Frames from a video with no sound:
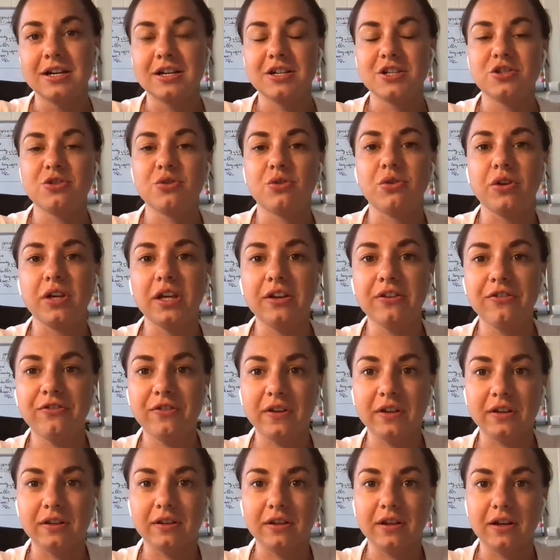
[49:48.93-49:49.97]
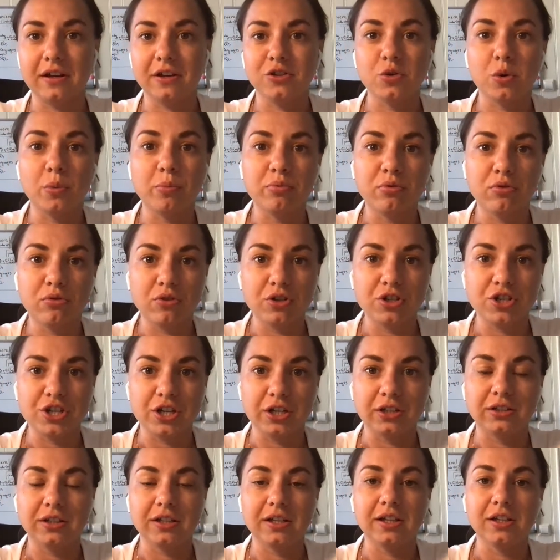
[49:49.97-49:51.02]
So if in your
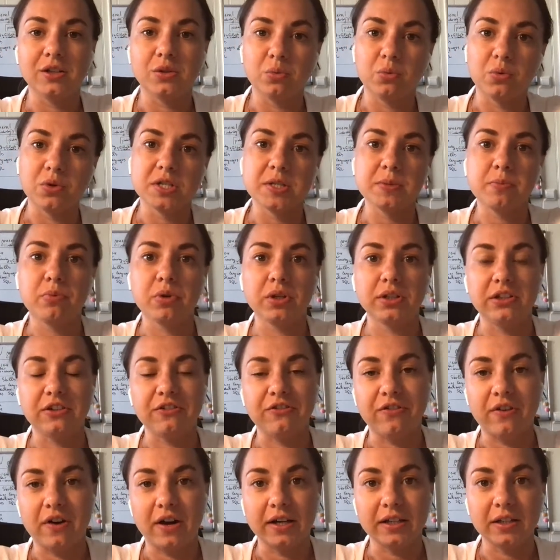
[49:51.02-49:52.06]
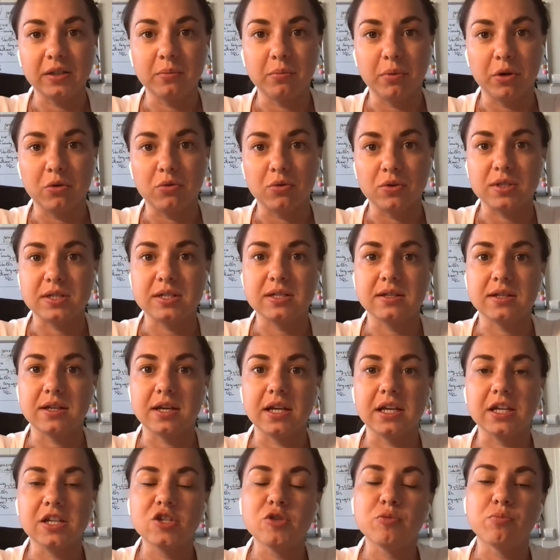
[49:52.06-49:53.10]
project it was predefined, because
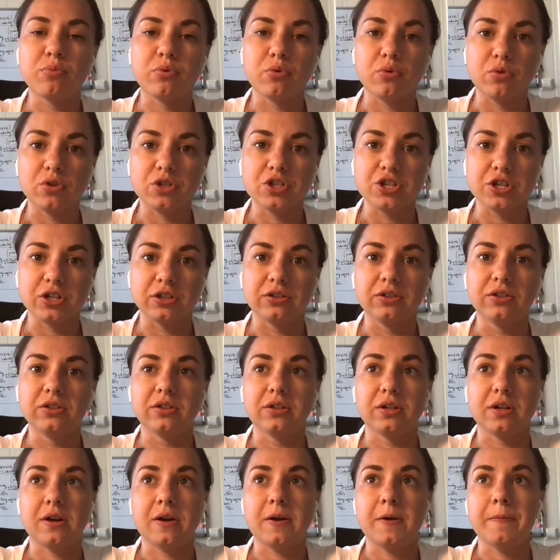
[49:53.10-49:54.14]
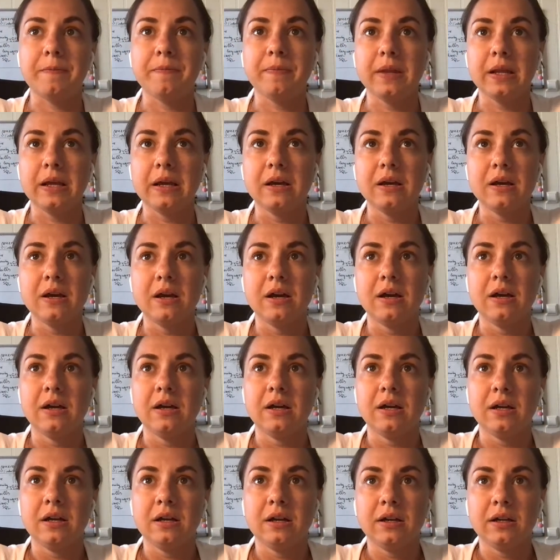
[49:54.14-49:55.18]
each project,
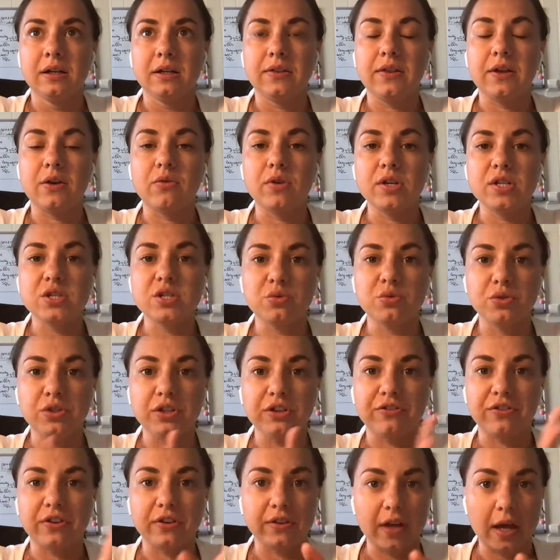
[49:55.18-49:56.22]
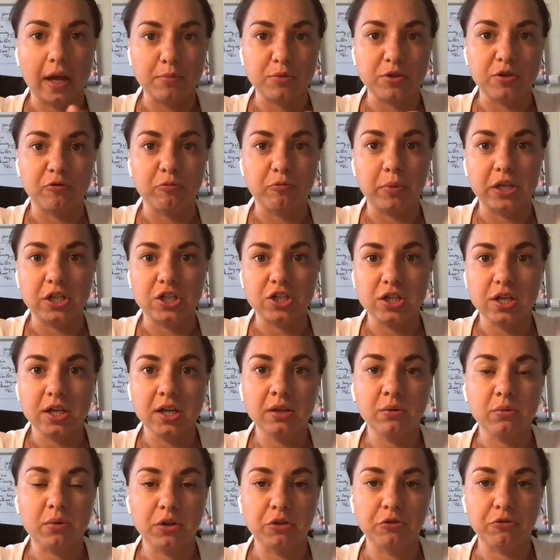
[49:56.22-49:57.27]
there is two different types of PhD.
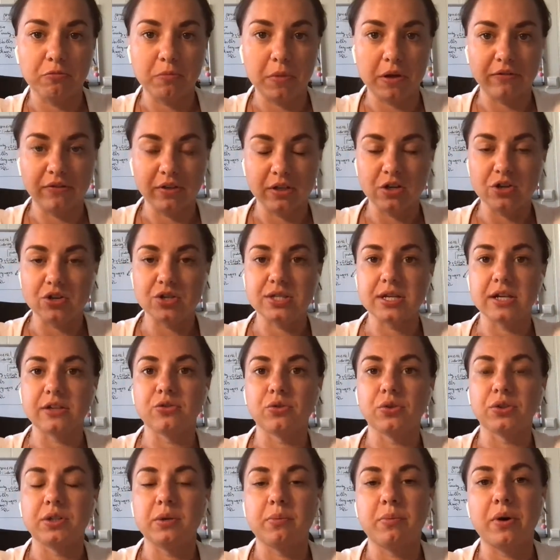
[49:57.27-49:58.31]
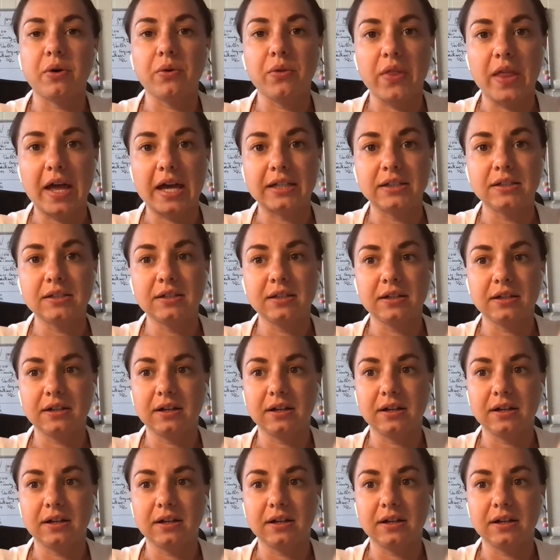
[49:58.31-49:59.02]
In one of my videos, I talked about that.